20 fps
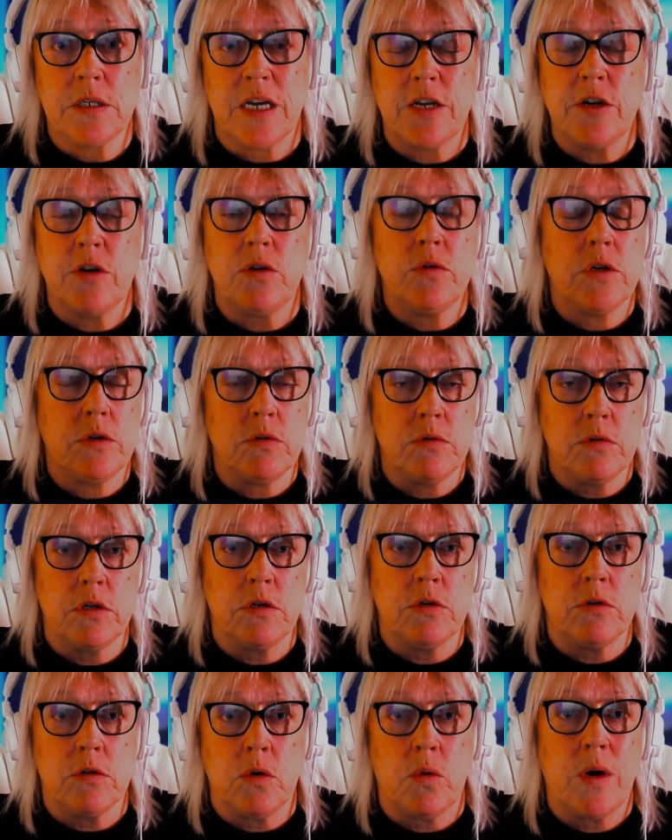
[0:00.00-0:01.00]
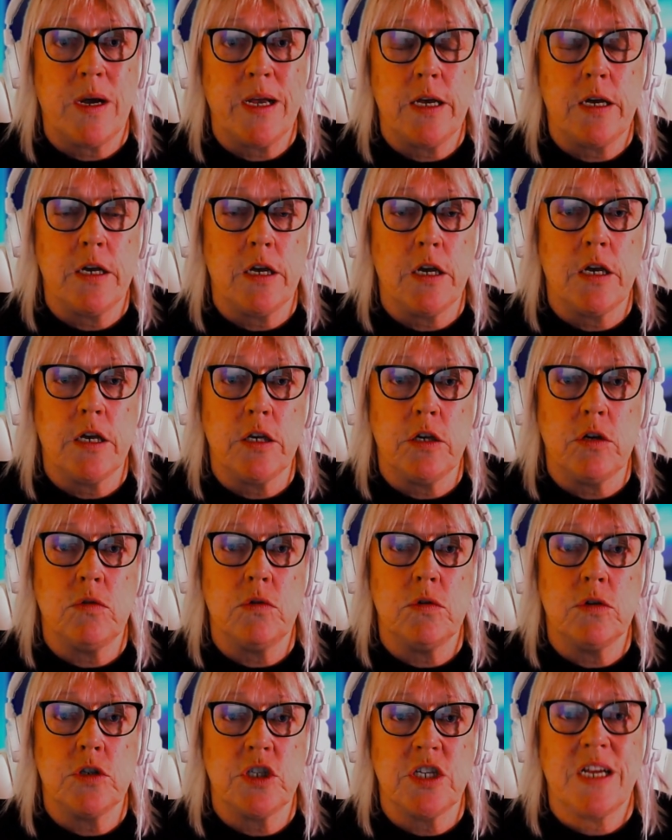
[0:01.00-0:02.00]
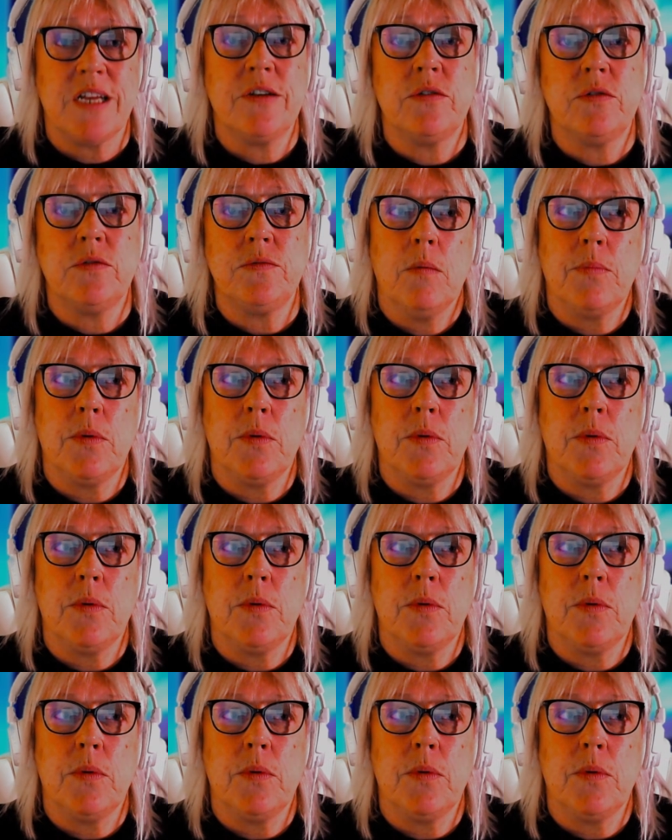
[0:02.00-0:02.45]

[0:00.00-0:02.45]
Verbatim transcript: I know you're quite a young channel,